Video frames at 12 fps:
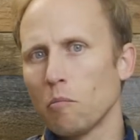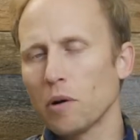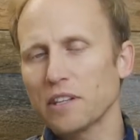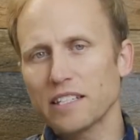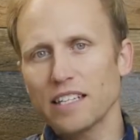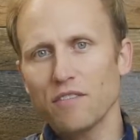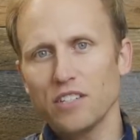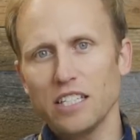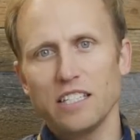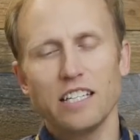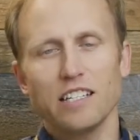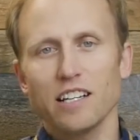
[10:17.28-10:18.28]
But the
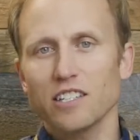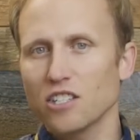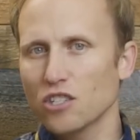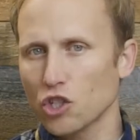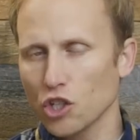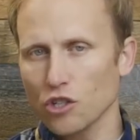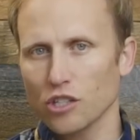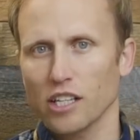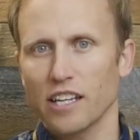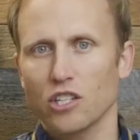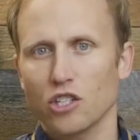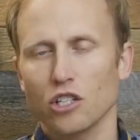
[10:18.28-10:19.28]
70D does
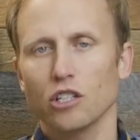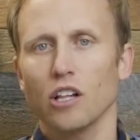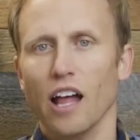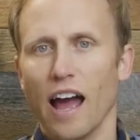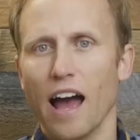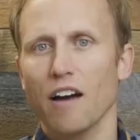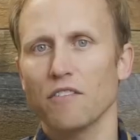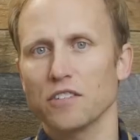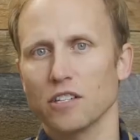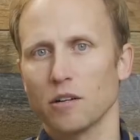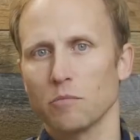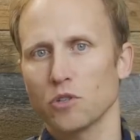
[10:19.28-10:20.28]
certainly still have
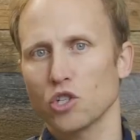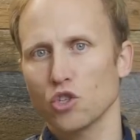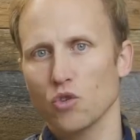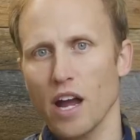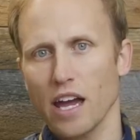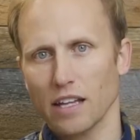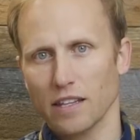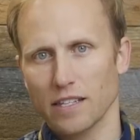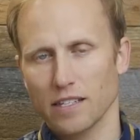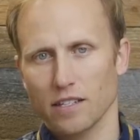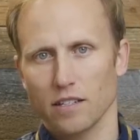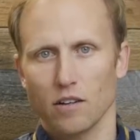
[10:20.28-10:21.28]
some
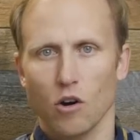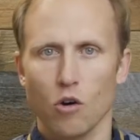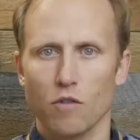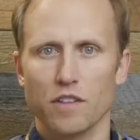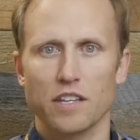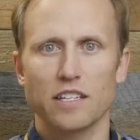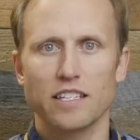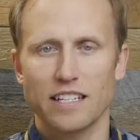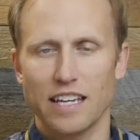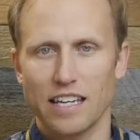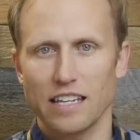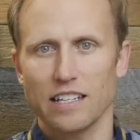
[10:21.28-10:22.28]
strengths over this
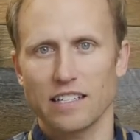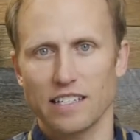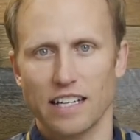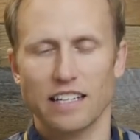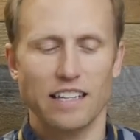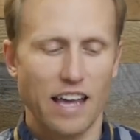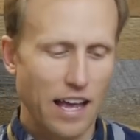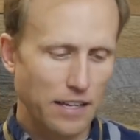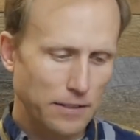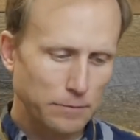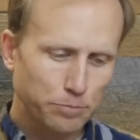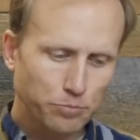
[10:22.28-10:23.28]

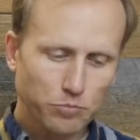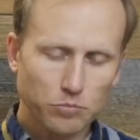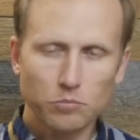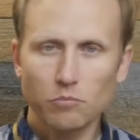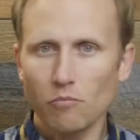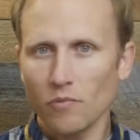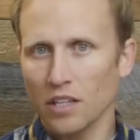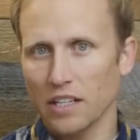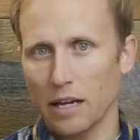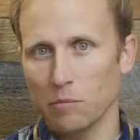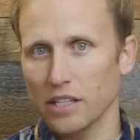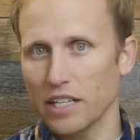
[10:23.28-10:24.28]
T6S
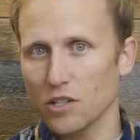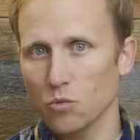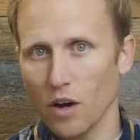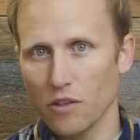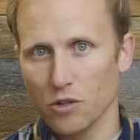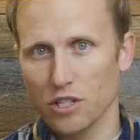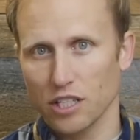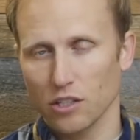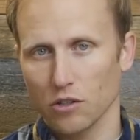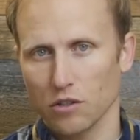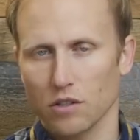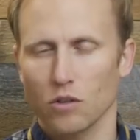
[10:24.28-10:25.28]
namely it is weather
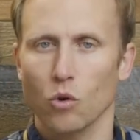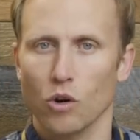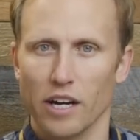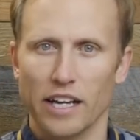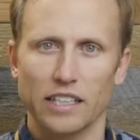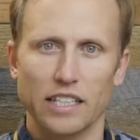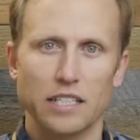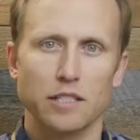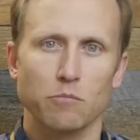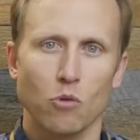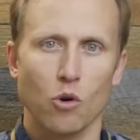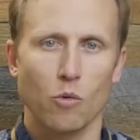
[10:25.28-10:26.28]
sealed, or at least
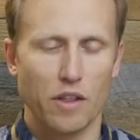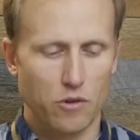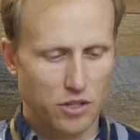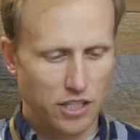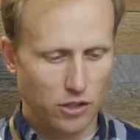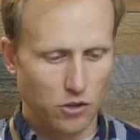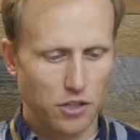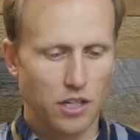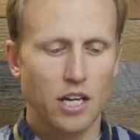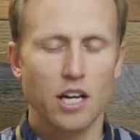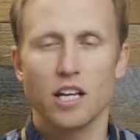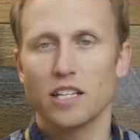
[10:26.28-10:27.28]
more weather sealed.
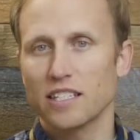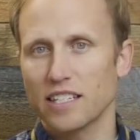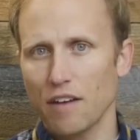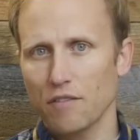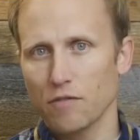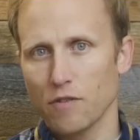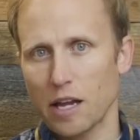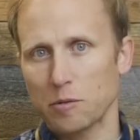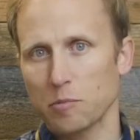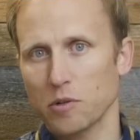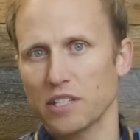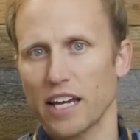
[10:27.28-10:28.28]
7 frames
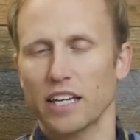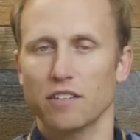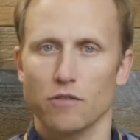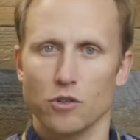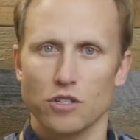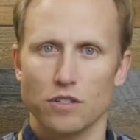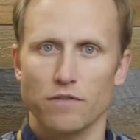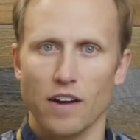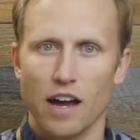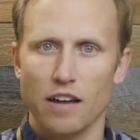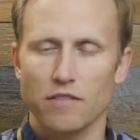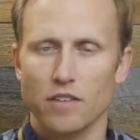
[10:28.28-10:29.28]
per second versus
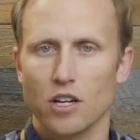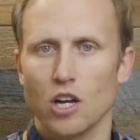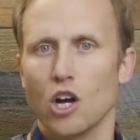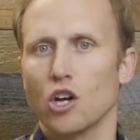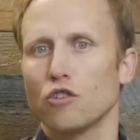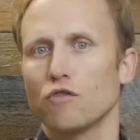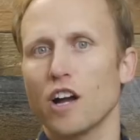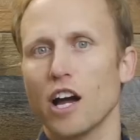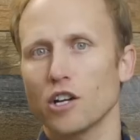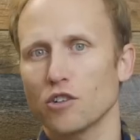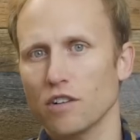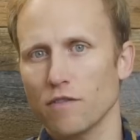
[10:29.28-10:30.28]
5. You've
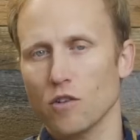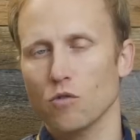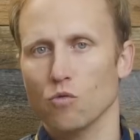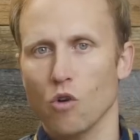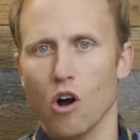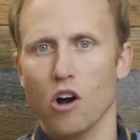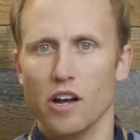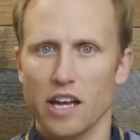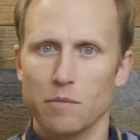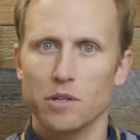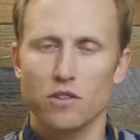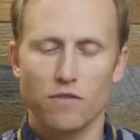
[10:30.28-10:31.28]
got your different raw
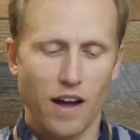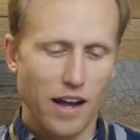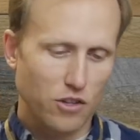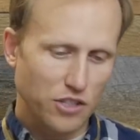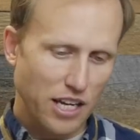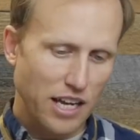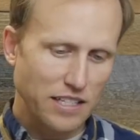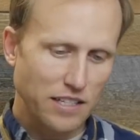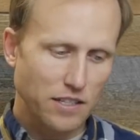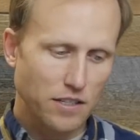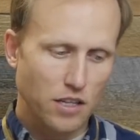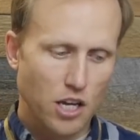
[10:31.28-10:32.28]
image file
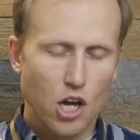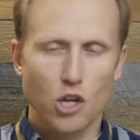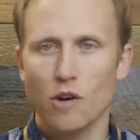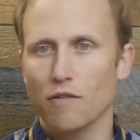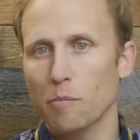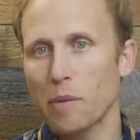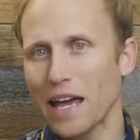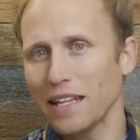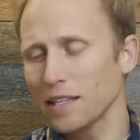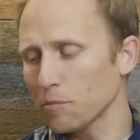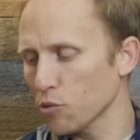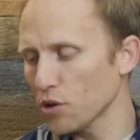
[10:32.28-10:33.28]
sizes. You have a
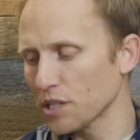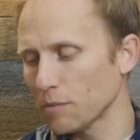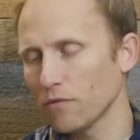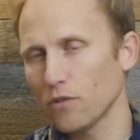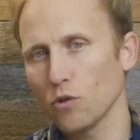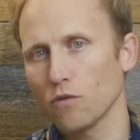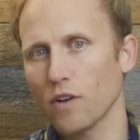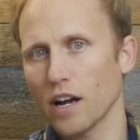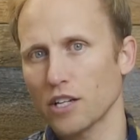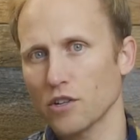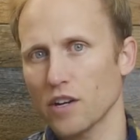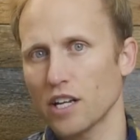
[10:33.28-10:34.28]
pentaprism
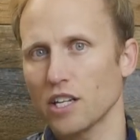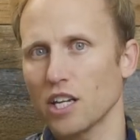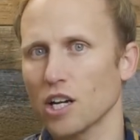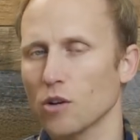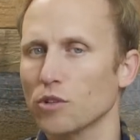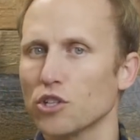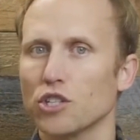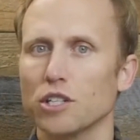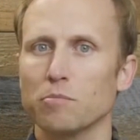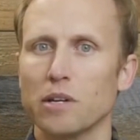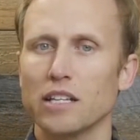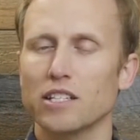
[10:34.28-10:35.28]
viewfinder in here, which
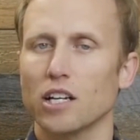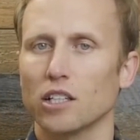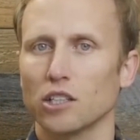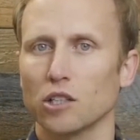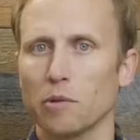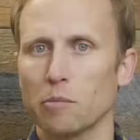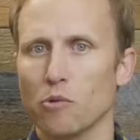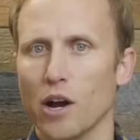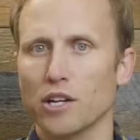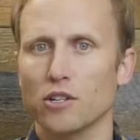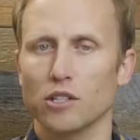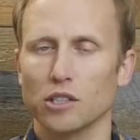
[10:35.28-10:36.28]
just means a little bit
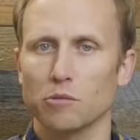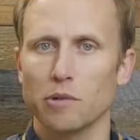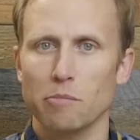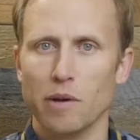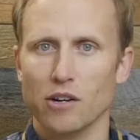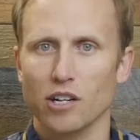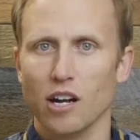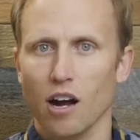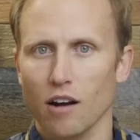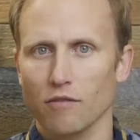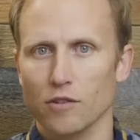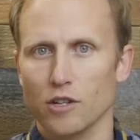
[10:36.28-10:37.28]
brighter, a little bit better
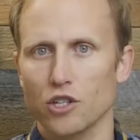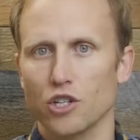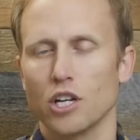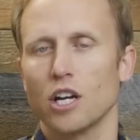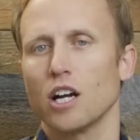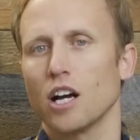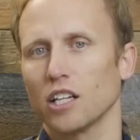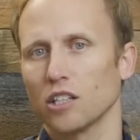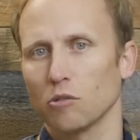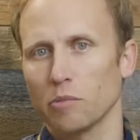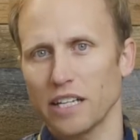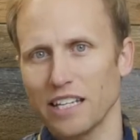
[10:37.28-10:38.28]
coverage, a
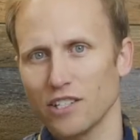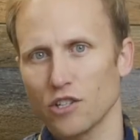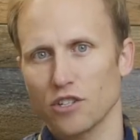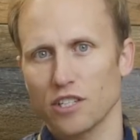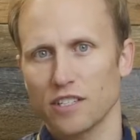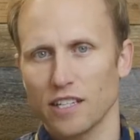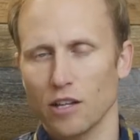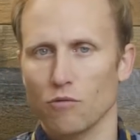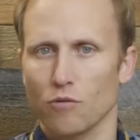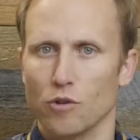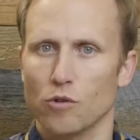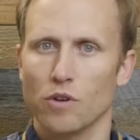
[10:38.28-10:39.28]
little bit easier to see
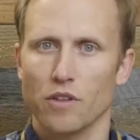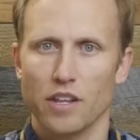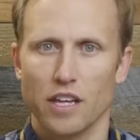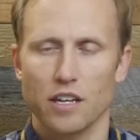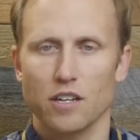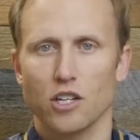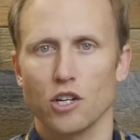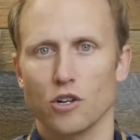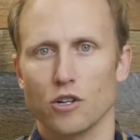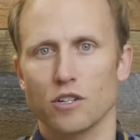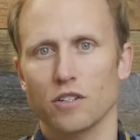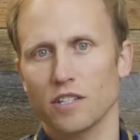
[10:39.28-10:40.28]
through than
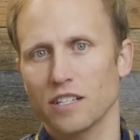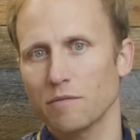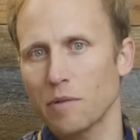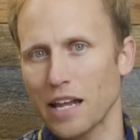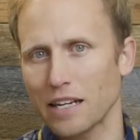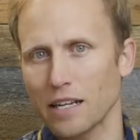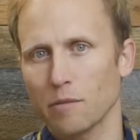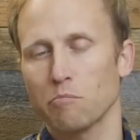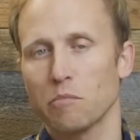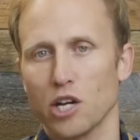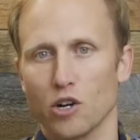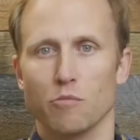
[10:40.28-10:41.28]
your
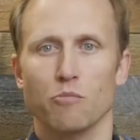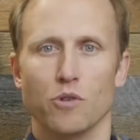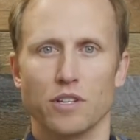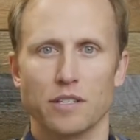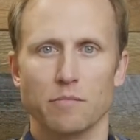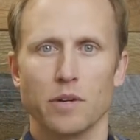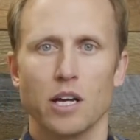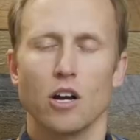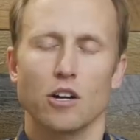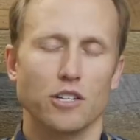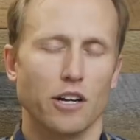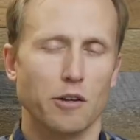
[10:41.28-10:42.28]
pentamirror prism,
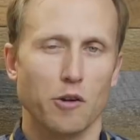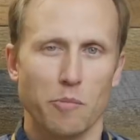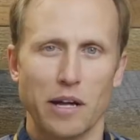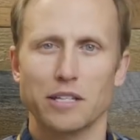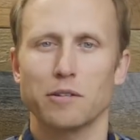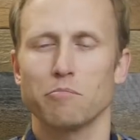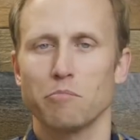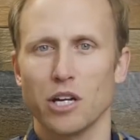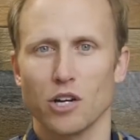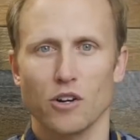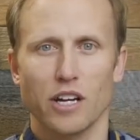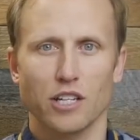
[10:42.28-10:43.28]
or sorry, your
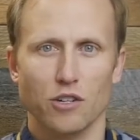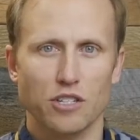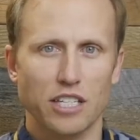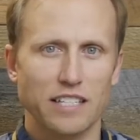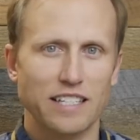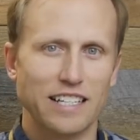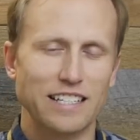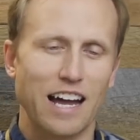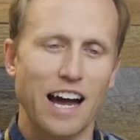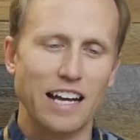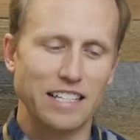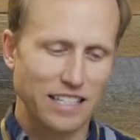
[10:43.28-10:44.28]
pentamirror and your
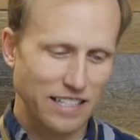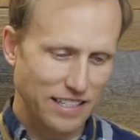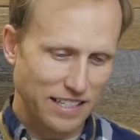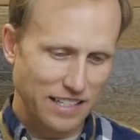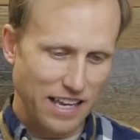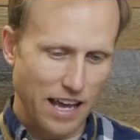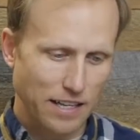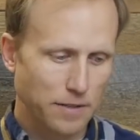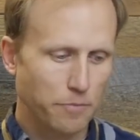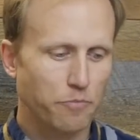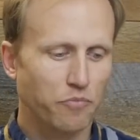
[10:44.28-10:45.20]
T6i, T6s.